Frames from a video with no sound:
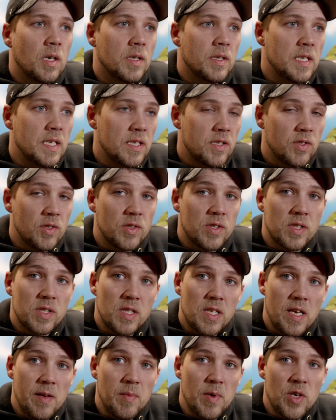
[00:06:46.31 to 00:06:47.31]
diesels and
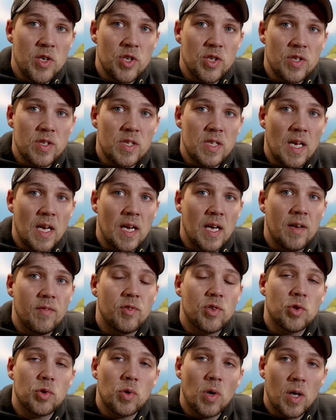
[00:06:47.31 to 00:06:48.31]
steam engines have
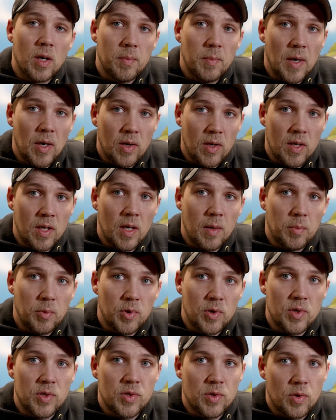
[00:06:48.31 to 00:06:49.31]
truck mounted
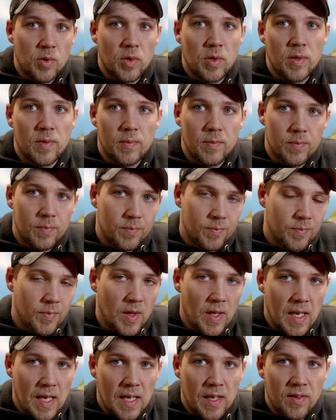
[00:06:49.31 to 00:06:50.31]
couplers, or in the
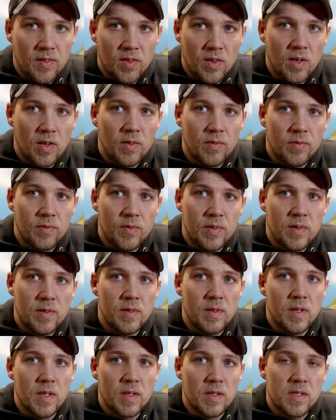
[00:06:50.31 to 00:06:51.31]
case of
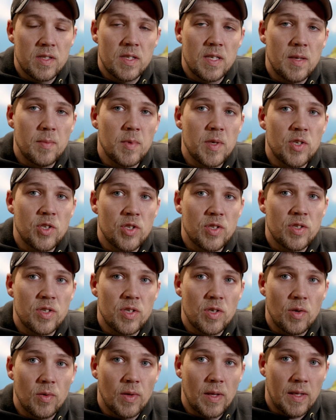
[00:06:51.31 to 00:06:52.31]
the steam engines,
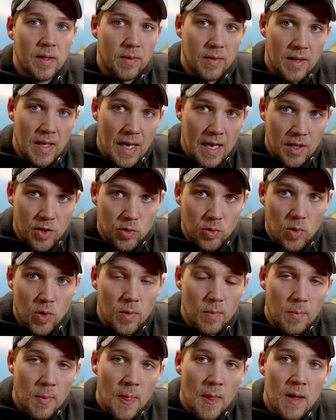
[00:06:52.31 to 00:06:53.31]
like the
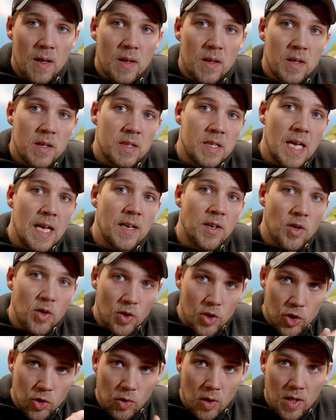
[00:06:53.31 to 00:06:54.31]
actual tender
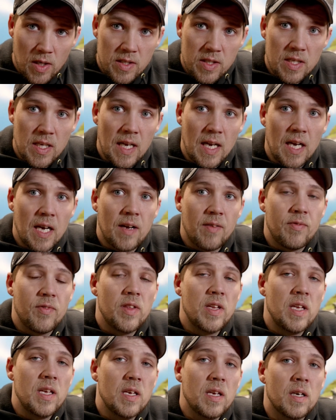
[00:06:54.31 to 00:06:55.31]
trucks have
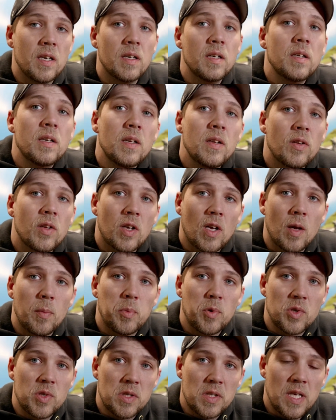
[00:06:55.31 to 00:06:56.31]
the
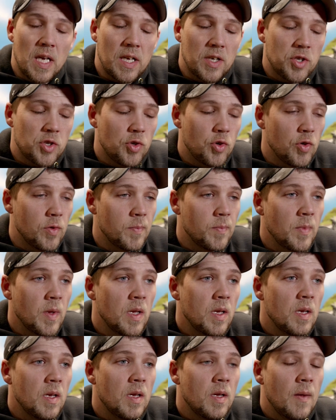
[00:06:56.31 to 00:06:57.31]
couplers attached to them.
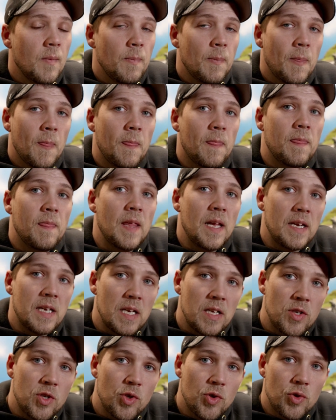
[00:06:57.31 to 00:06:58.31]
They
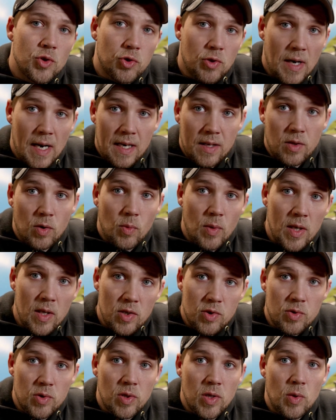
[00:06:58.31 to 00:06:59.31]
tend to track the
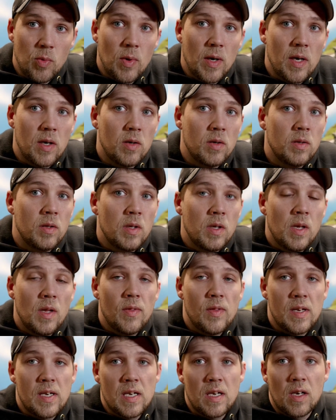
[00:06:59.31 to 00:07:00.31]
rails really well.
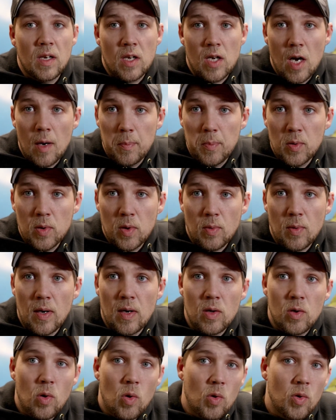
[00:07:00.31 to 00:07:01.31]
They tend to couple
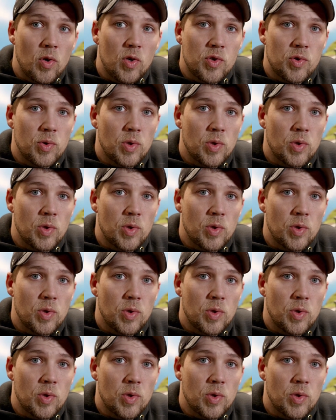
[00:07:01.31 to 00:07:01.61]
around corners